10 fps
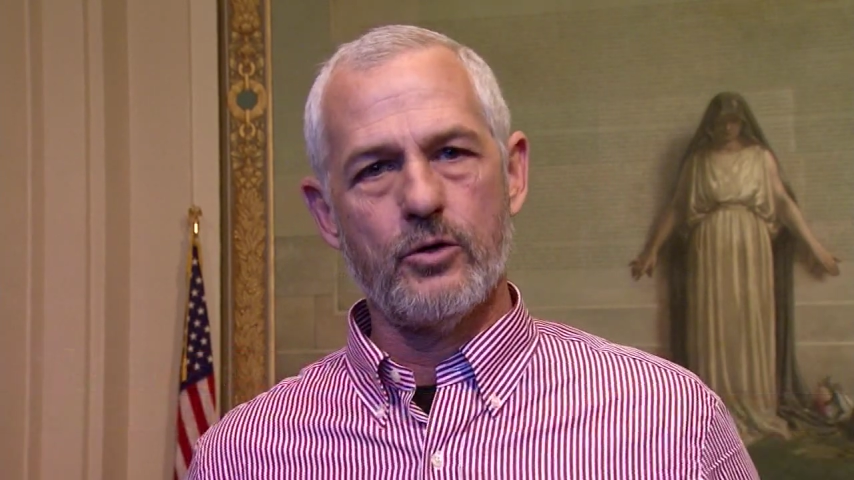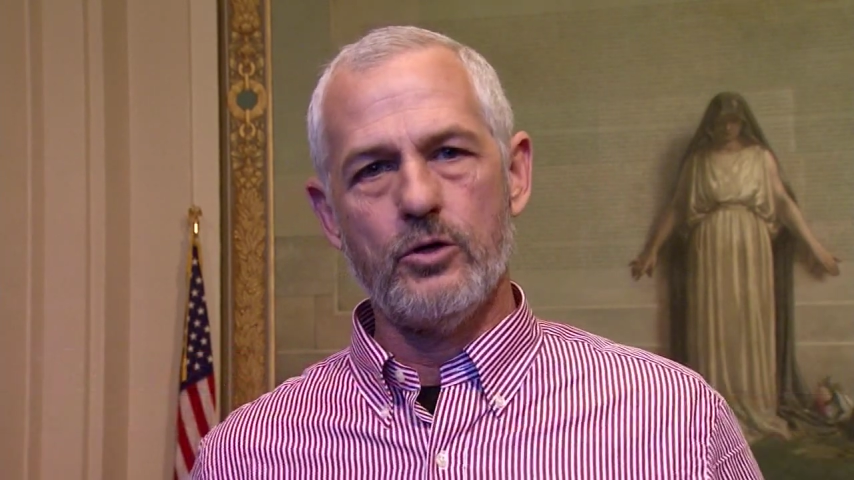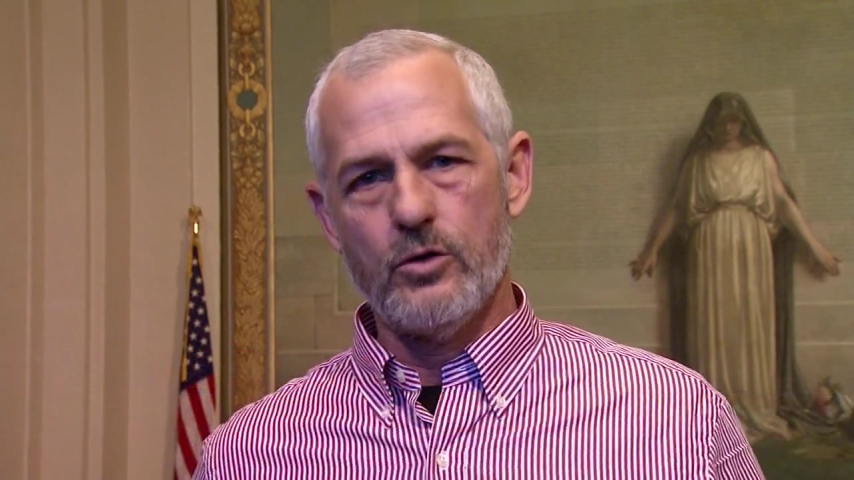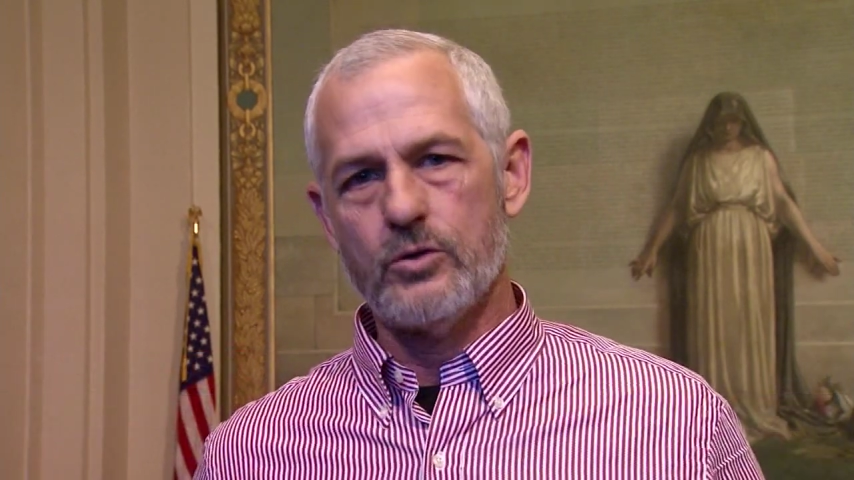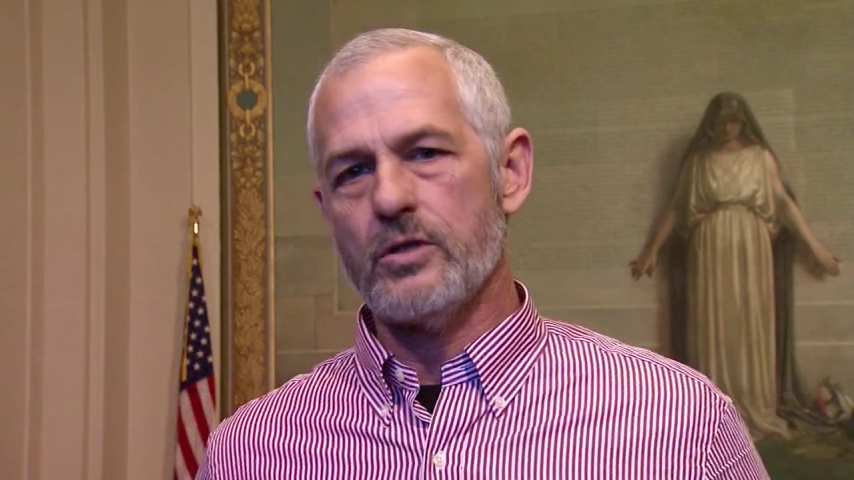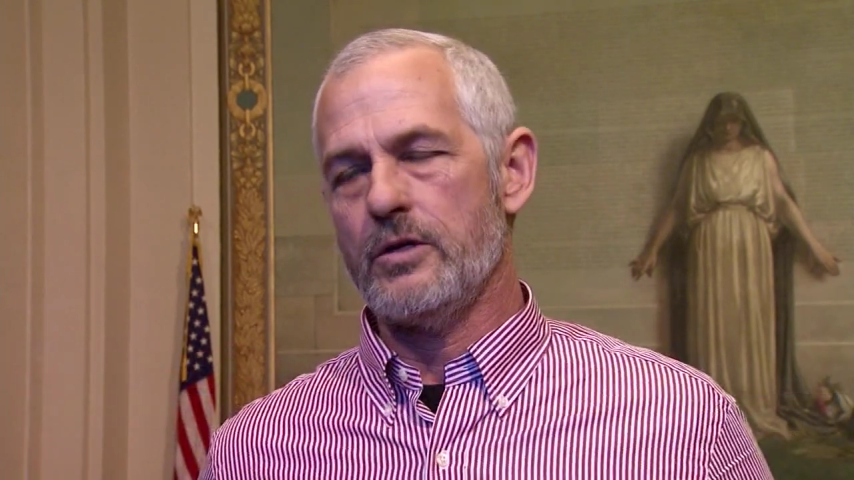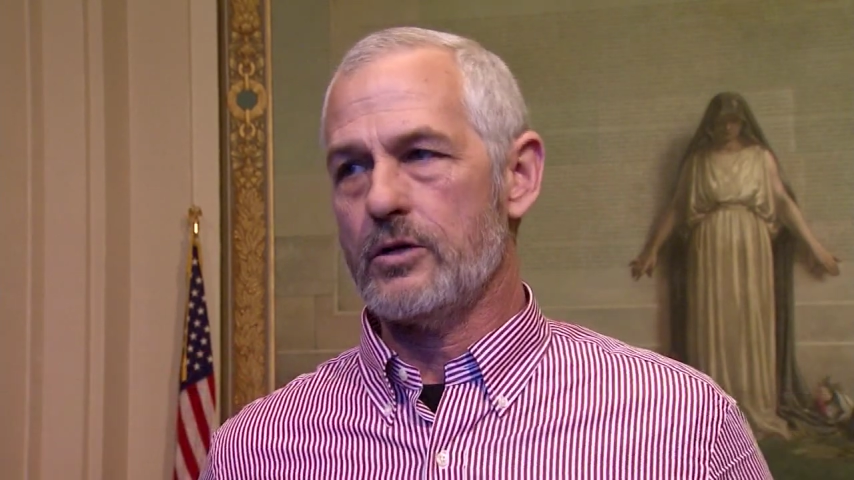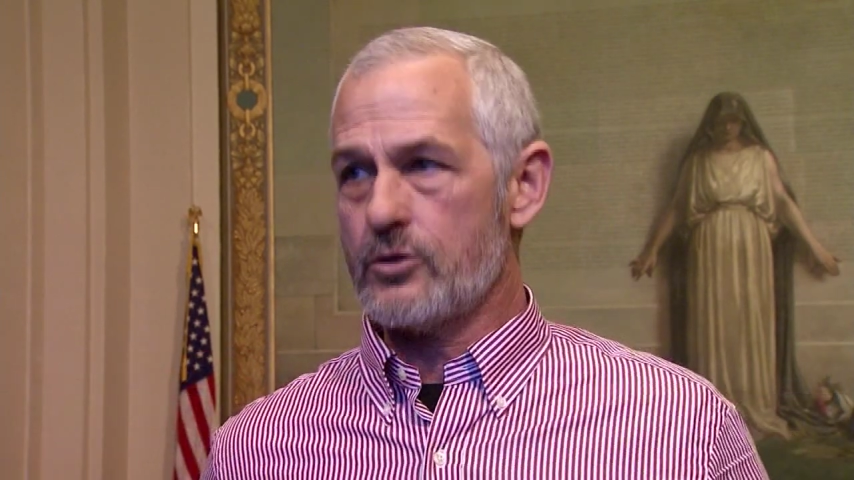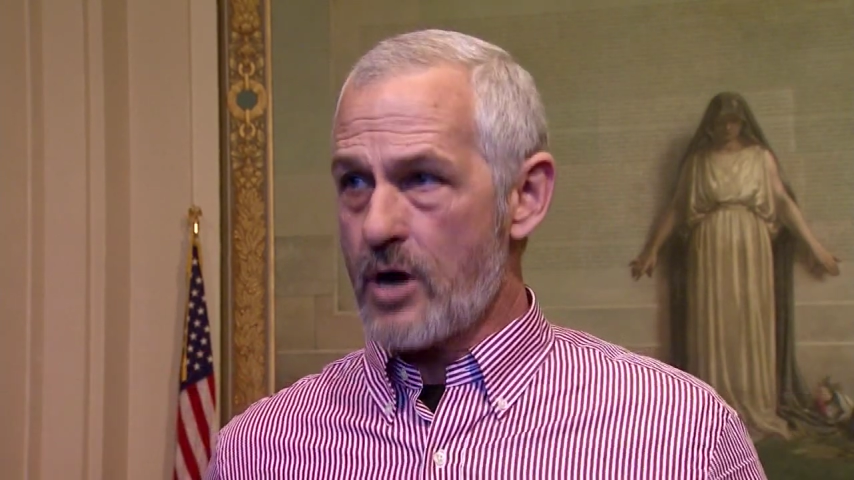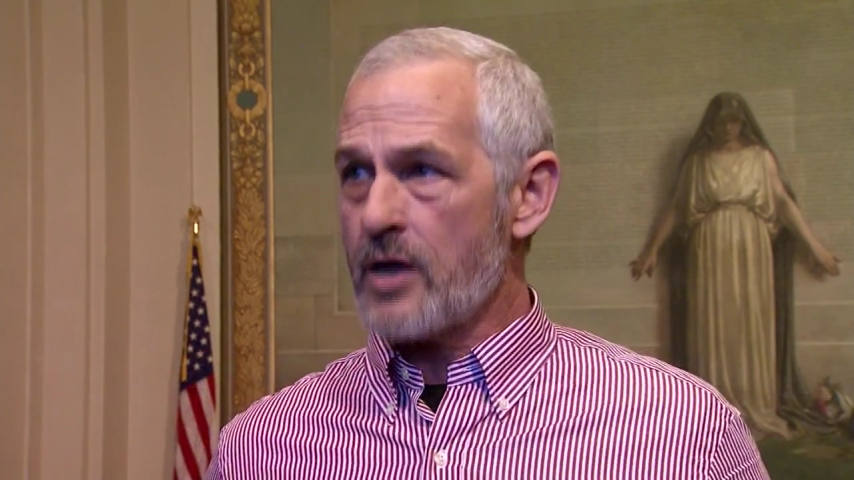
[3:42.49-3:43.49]
used in the
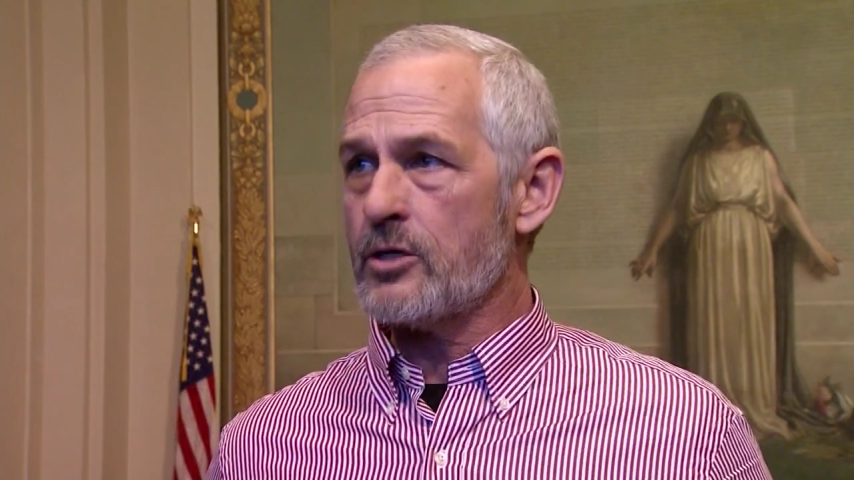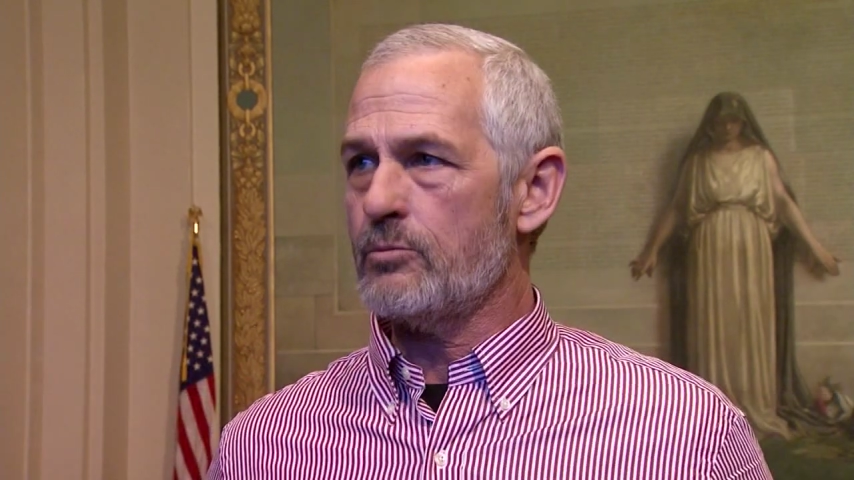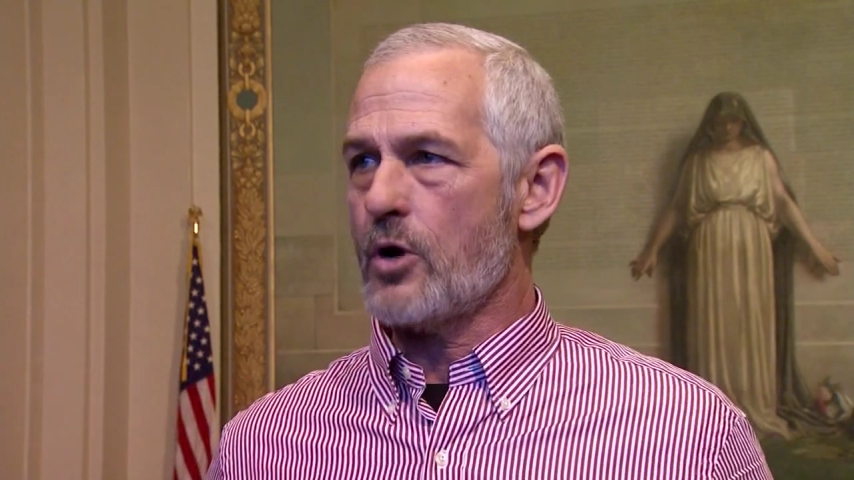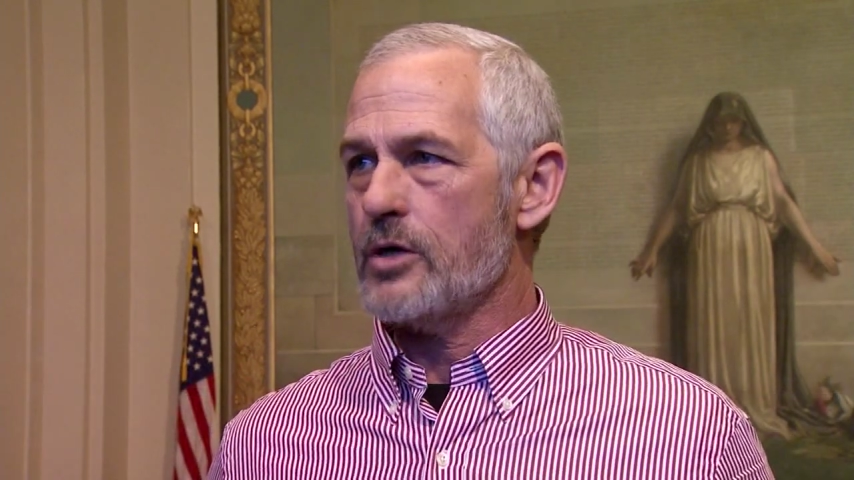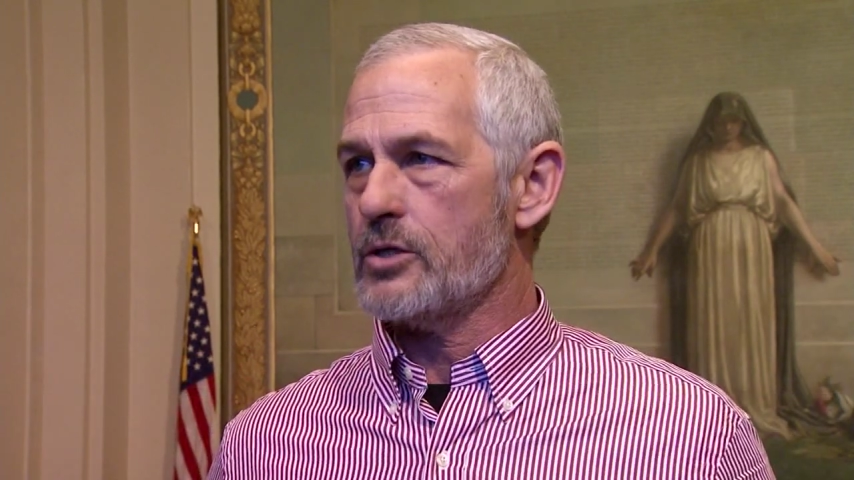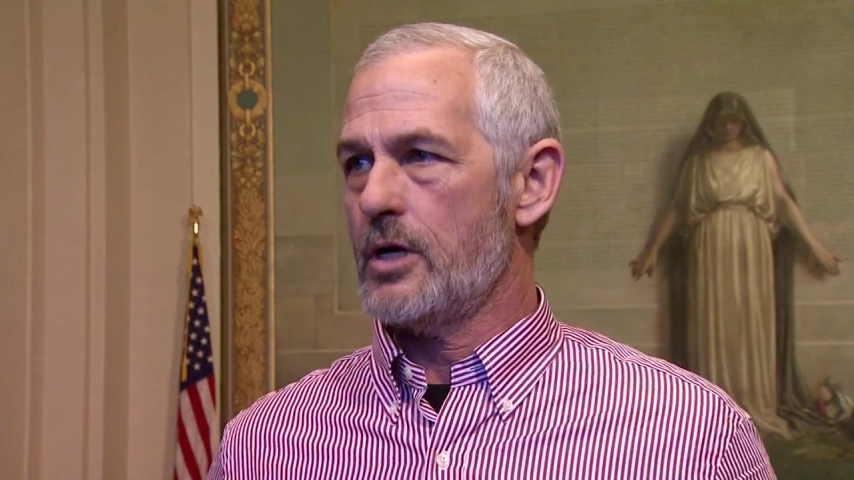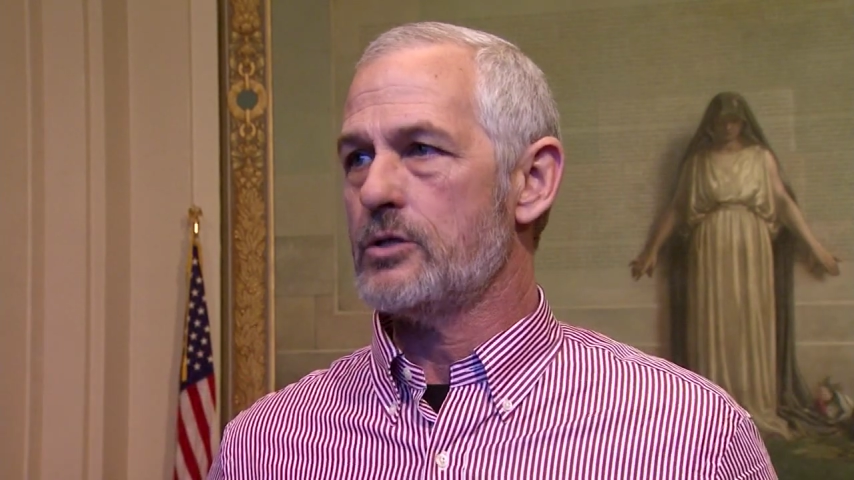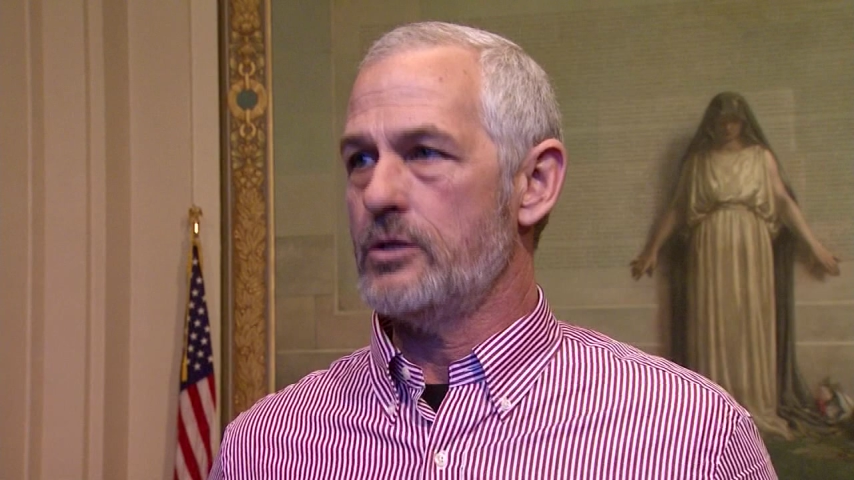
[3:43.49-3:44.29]
extraction process